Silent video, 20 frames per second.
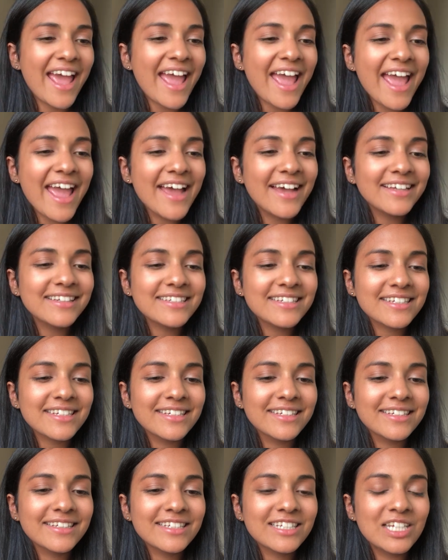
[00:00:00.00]
And
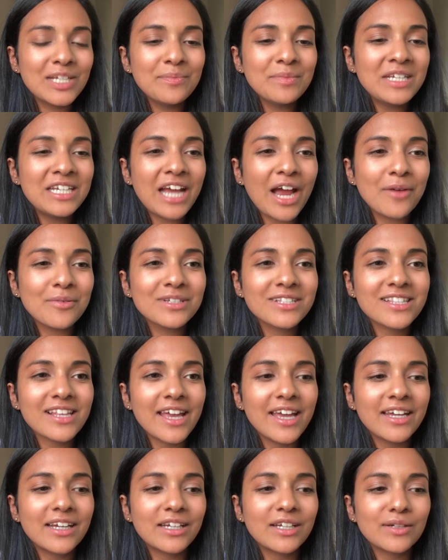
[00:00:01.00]
to me, I was
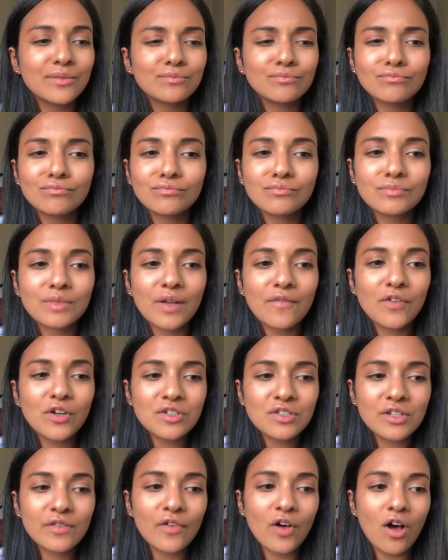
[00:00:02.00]
like,
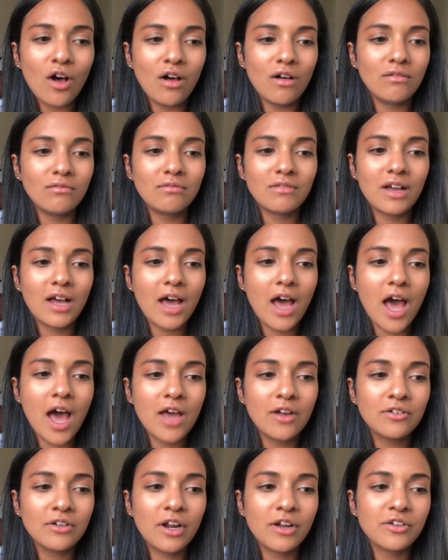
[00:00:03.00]
first of all, I
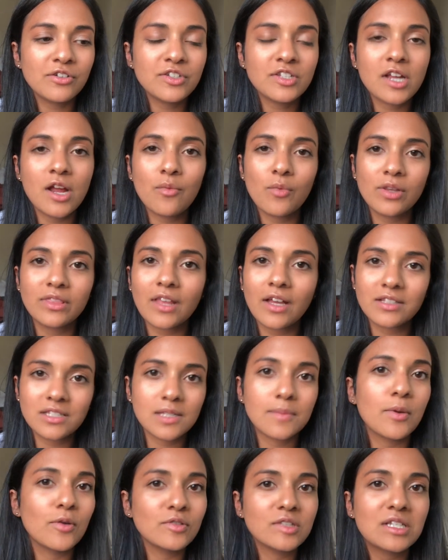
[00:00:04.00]
don't understand what that's
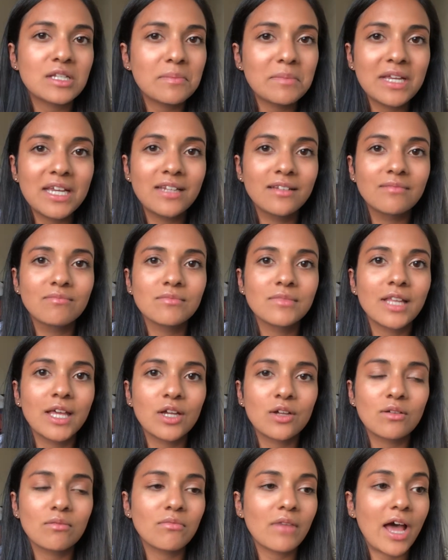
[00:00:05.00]
supposed to mean.
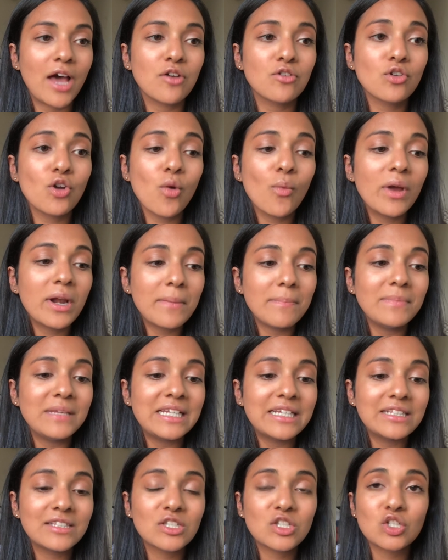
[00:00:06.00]
Like, I don't know what it
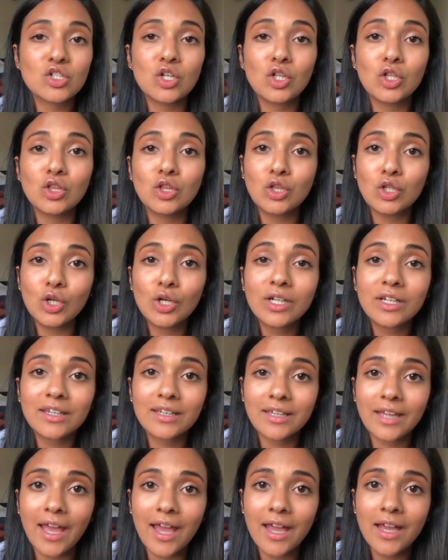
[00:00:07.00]
means to look
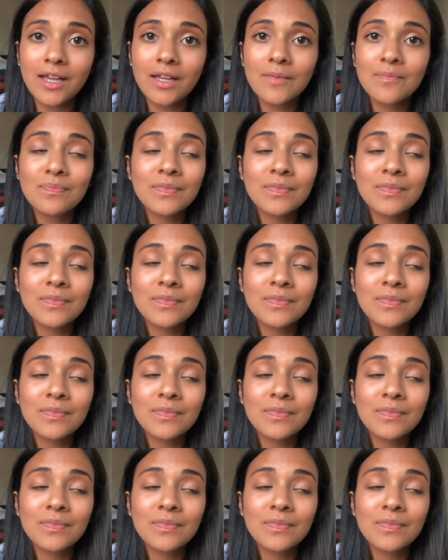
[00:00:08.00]
gay,